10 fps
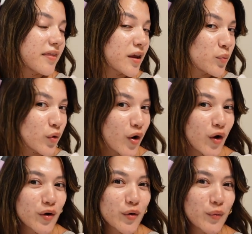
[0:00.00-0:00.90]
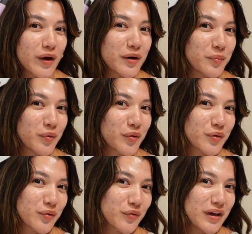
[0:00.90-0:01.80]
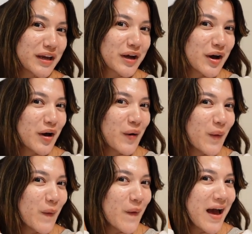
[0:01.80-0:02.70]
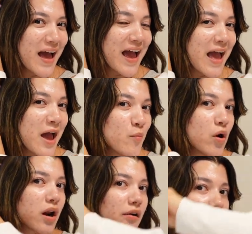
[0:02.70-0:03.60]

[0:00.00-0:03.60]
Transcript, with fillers: And we're on our way to Puerto Rico. Puerto